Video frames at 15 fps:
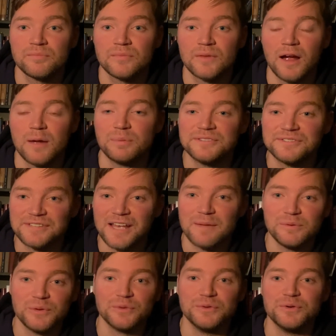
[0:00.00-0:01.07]
Right? But
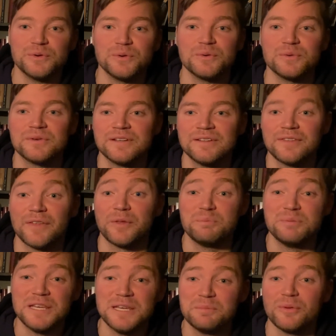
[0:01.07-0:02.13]
Samuel knew that the
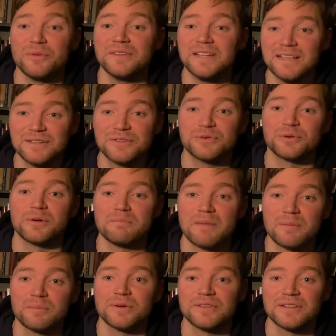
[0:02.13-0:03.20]
people needed to
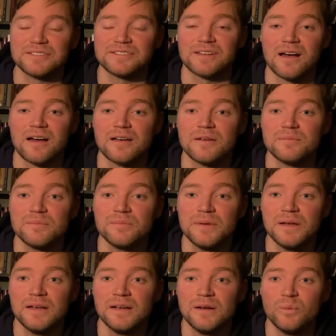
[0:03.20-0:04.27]
remember this time
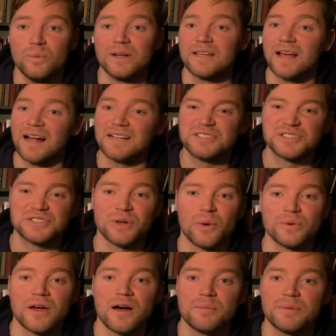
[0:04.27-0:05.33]
when God showed
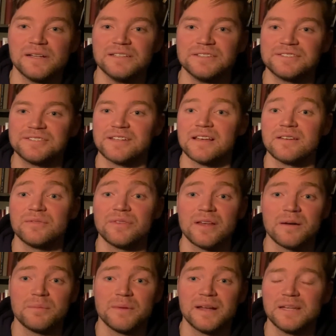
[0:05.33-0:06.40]
up and he saved
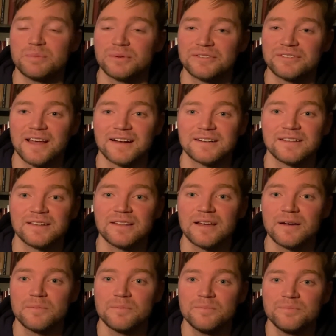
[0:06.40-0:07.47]
them and he protected
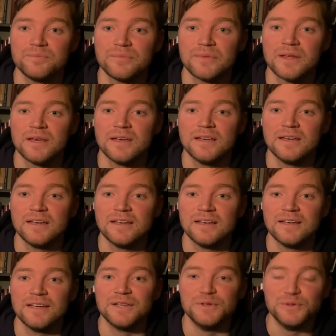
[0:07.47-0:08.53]
them.
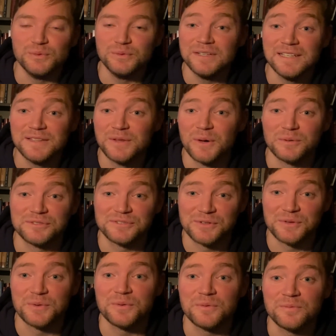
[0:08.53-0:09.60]
You need those
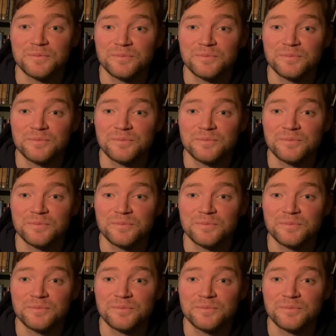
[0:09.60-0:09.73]
too.